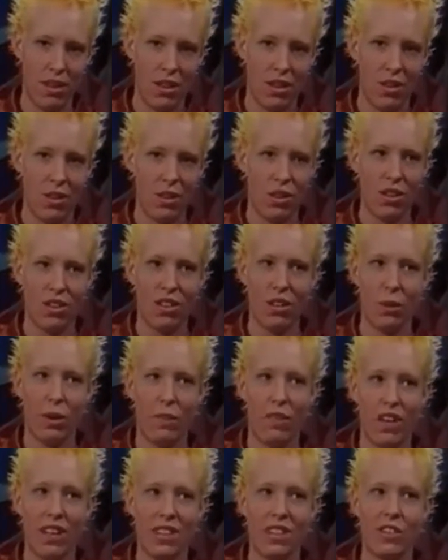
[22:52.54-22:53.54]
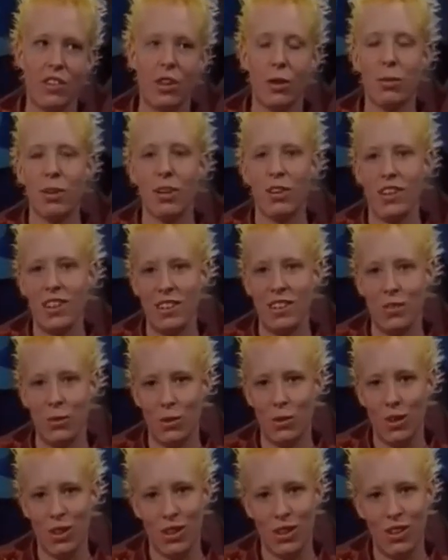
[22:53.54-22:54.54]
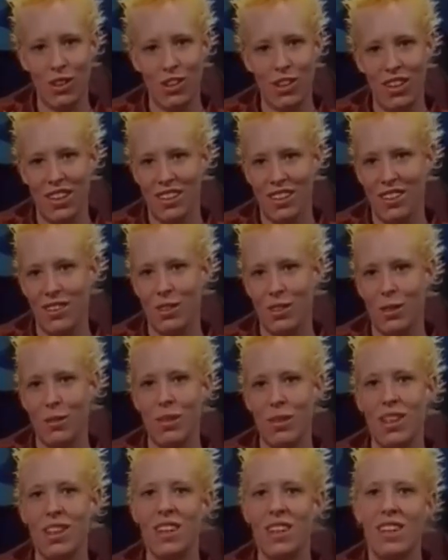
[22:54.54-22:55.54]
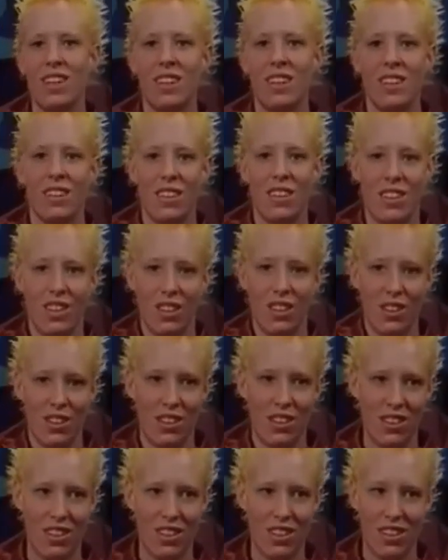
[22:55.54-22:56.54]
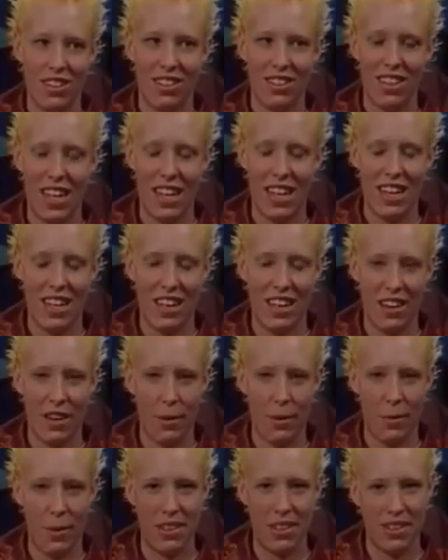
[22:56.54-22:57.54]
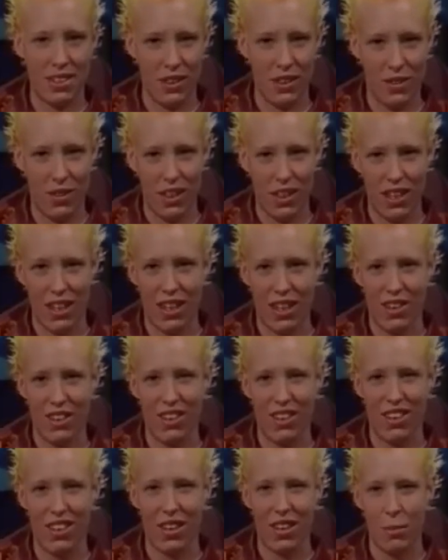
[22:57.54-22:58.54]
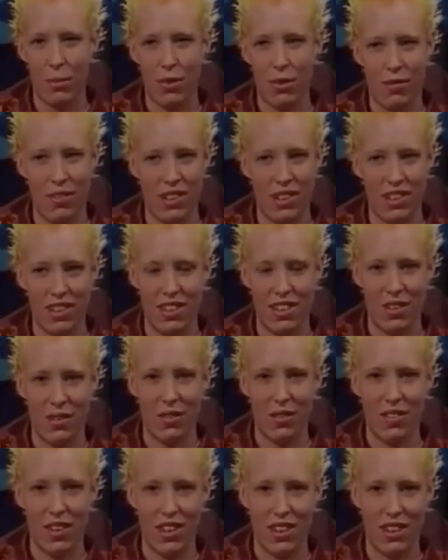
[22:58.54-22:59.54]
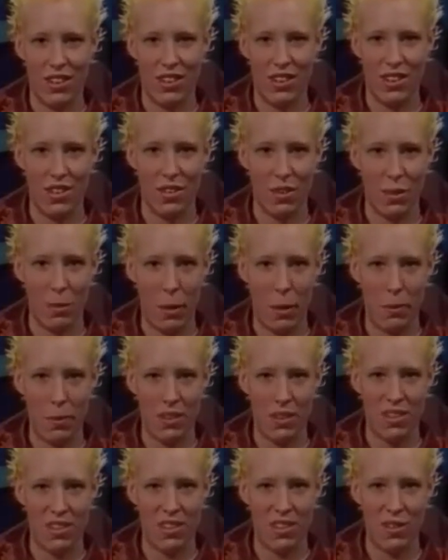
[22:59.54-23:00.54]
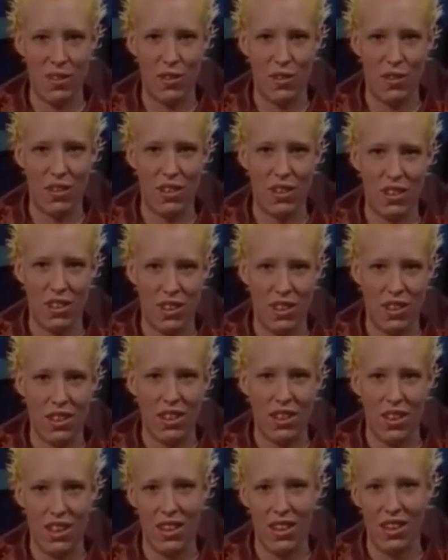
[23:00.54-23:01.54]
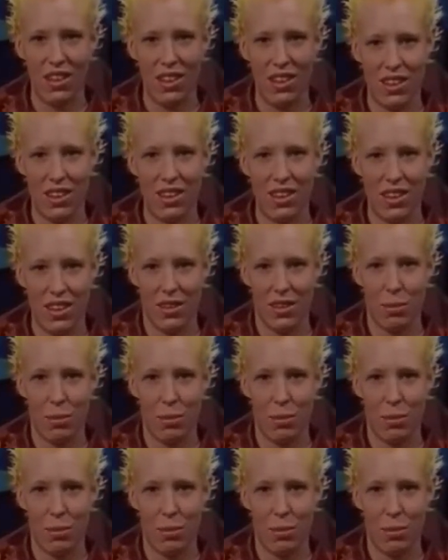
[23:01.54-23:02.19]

Also, if I stop going to work, or I stop, you know, taking care of myself, then I know that I'm obviously not feeling too good about myself and that there's a